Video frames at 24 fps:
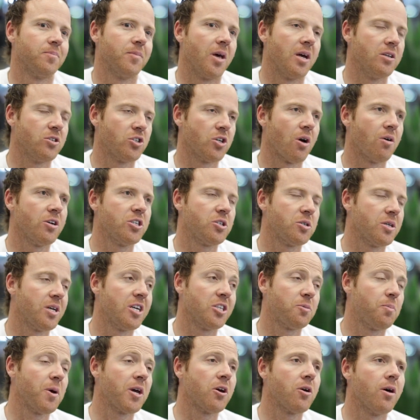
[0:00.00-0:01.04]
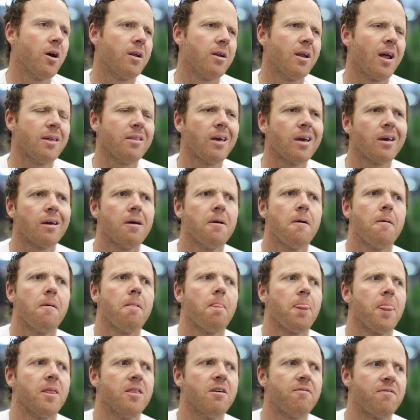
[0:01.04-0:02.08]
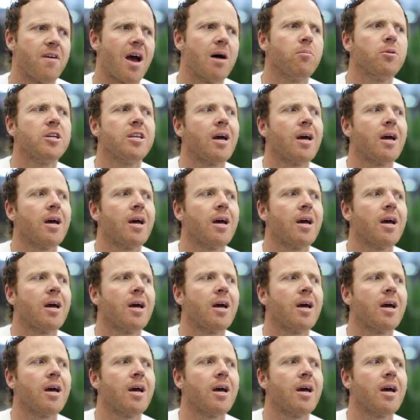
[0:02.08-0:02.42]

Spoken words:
And so it's been good. And I think the family